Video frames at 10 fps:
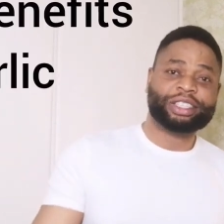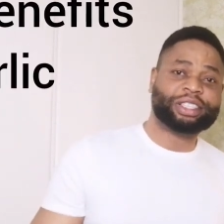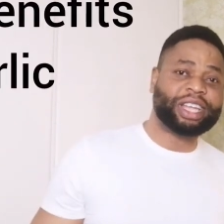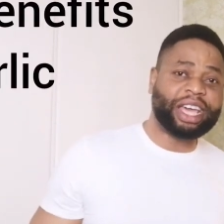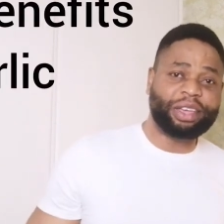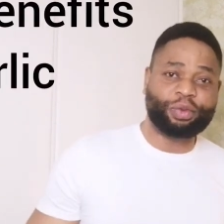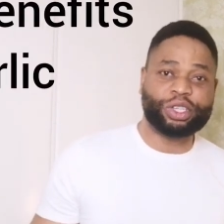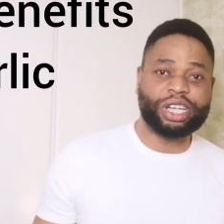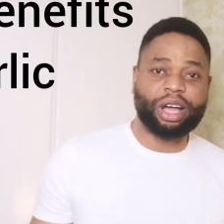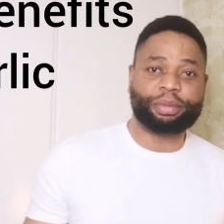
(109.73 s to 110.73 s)
today we
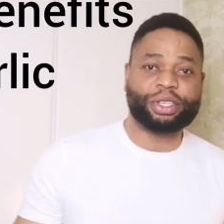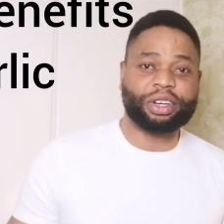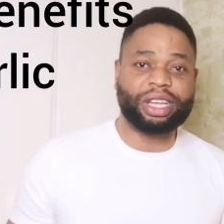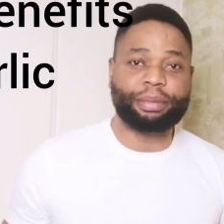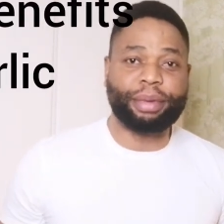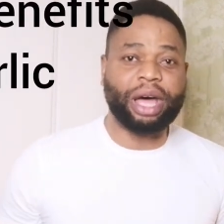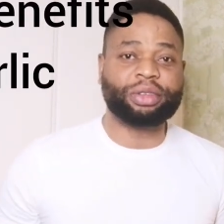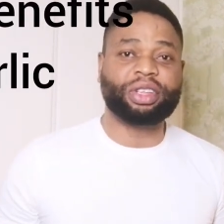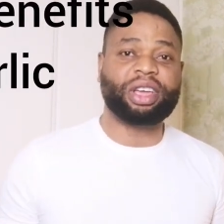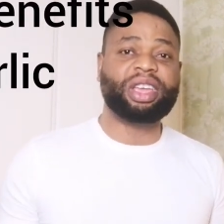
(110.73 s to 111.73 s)
shall be talking
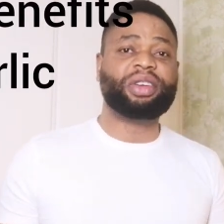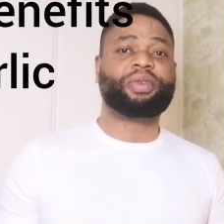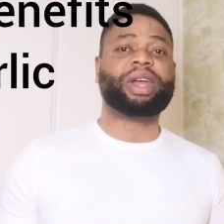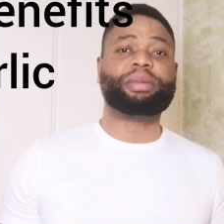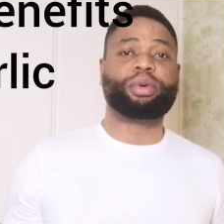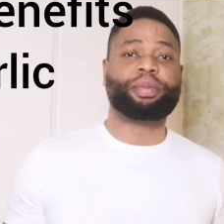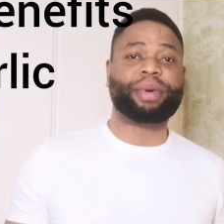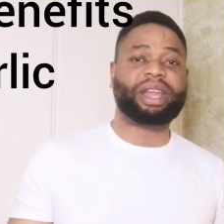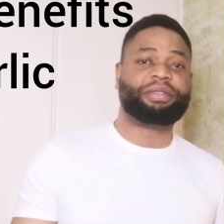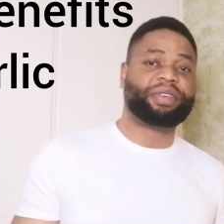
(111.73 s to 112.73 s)
about the incredible
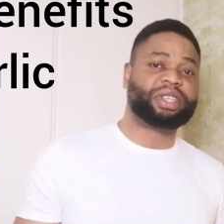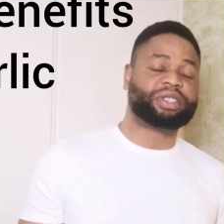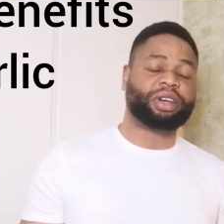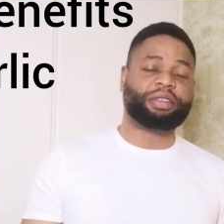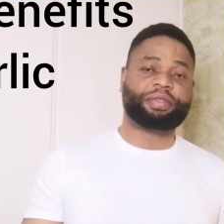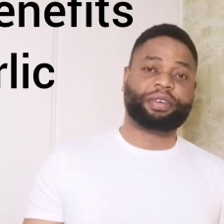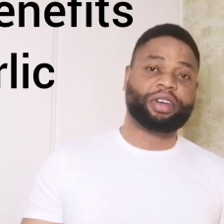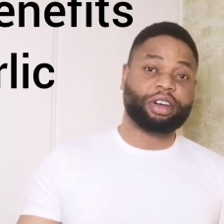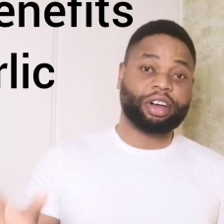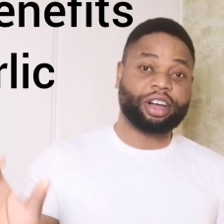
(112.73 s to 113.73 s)
benefits of
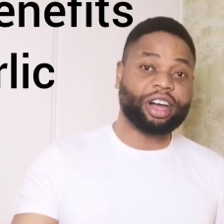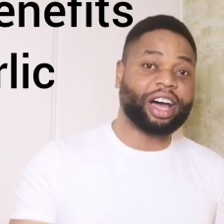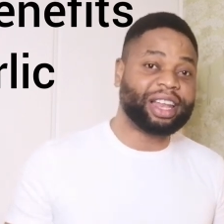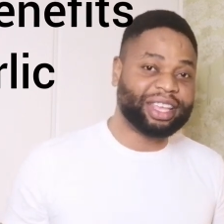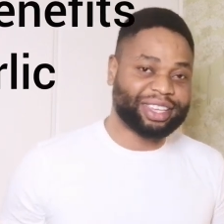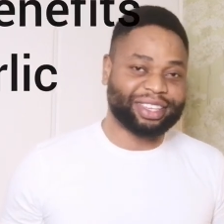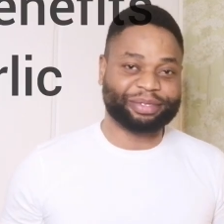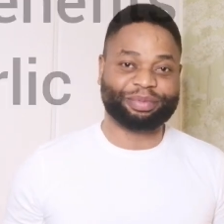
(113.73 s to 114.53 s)
garlic.